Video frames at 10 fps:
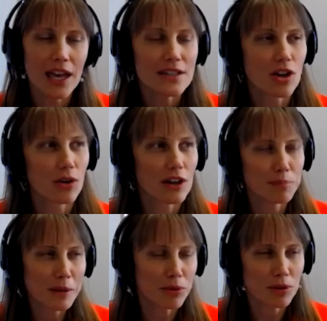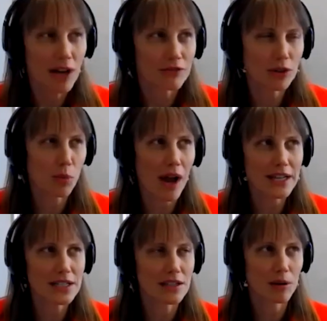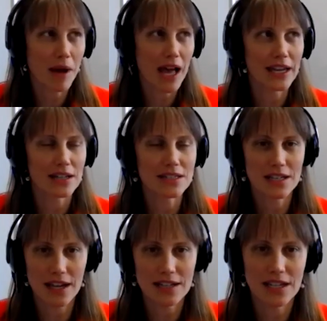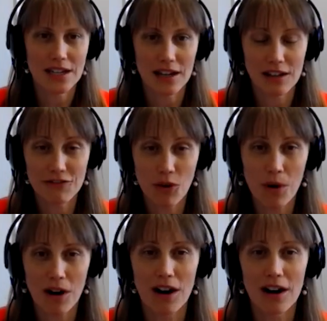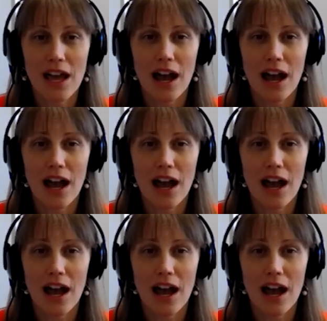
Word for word: So if people kind of rewind in their minds to 1994,